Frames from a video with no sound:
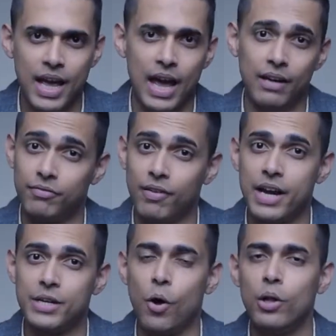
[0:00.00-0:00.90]
and
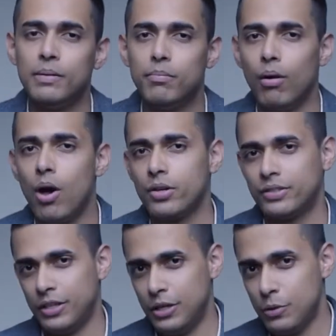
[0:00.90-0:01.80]
find all the
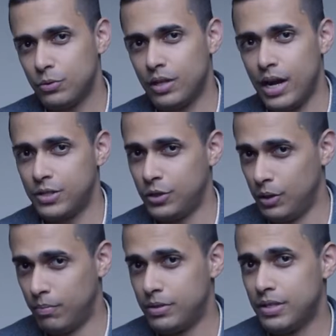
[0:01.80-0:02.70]
blogs and news sites in
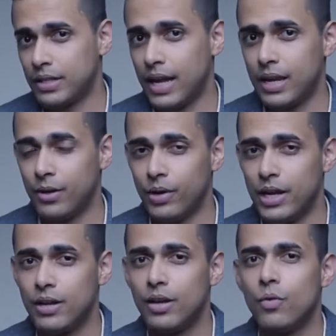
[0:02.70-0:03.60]
your business
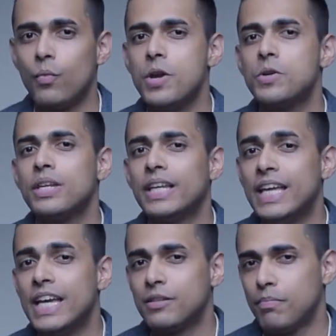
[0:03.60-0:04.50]
category where you can
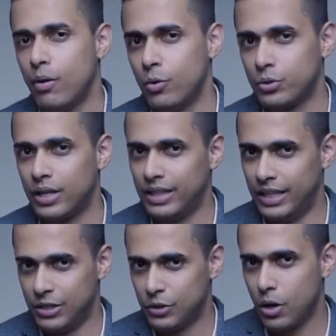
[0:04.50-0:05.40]
guest post
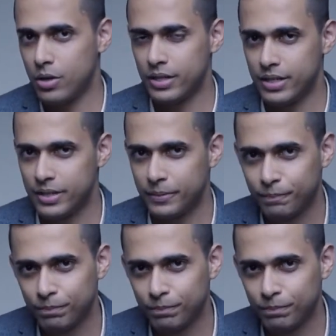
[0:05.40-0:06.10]
these content.